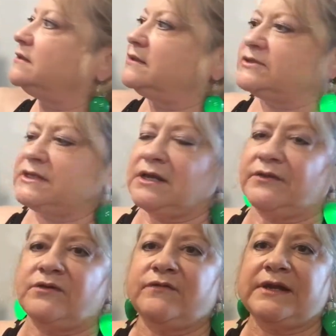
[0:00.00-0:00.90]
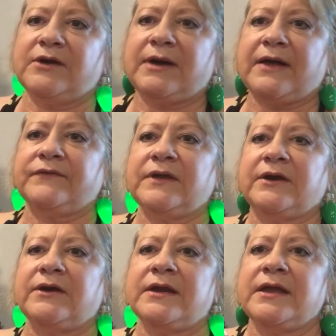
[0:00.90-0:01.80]
there's another video out
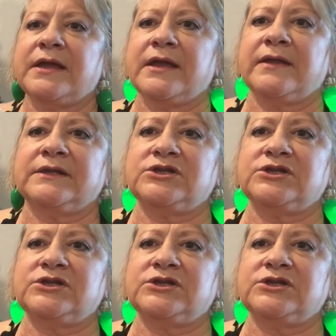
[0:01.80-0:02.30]
there that